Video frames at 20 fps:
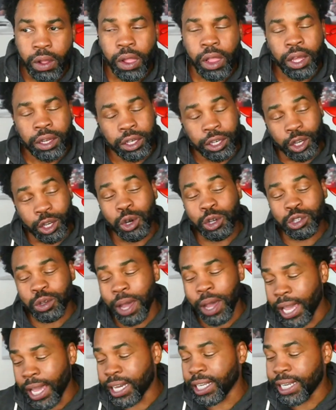The dudes who
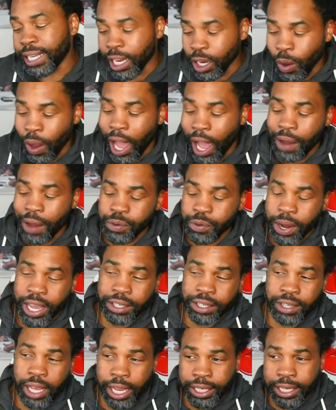hate Canelo Alvarez
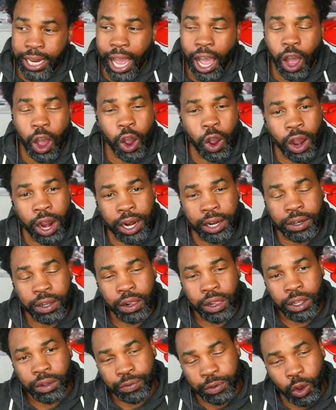are diehard
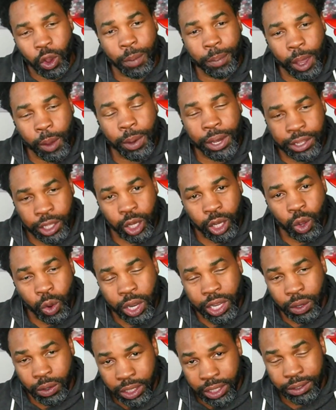Floyd Mayweather
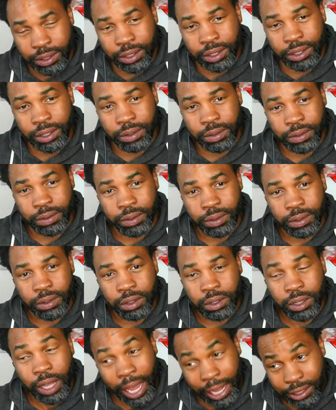loyalists.
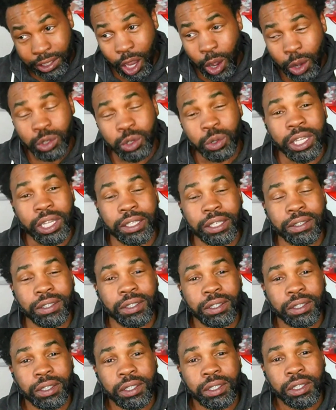I told you this
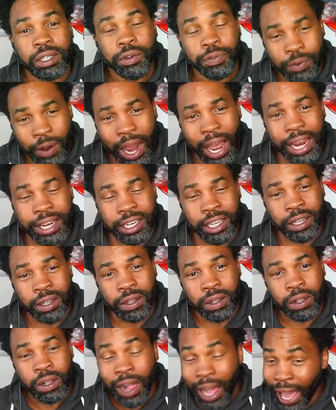Friday.
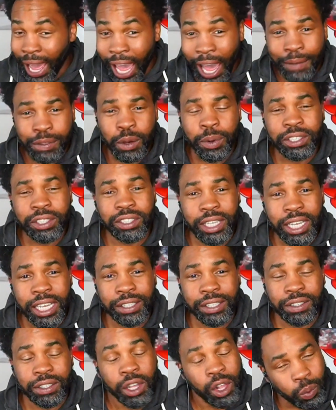I have the
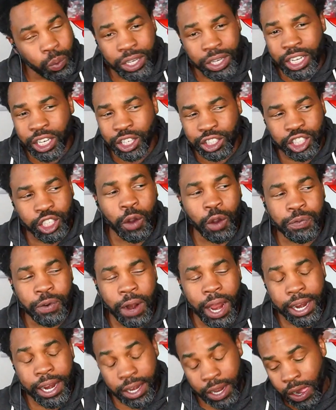receipts. We did a show
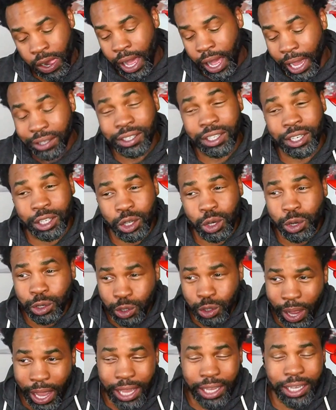Friday. I said, the dudes
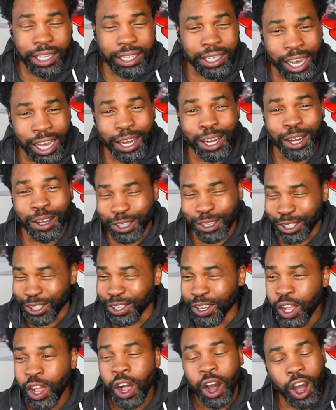who hate Canelo
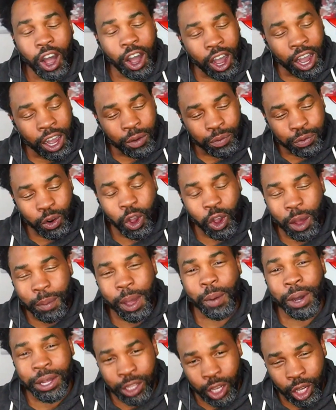are Floyd
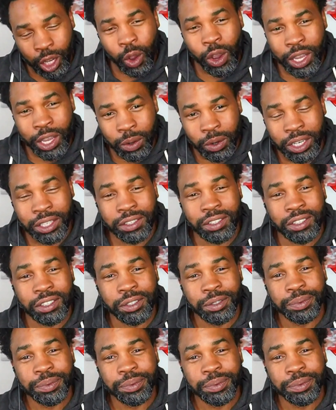Mayweather loyalists.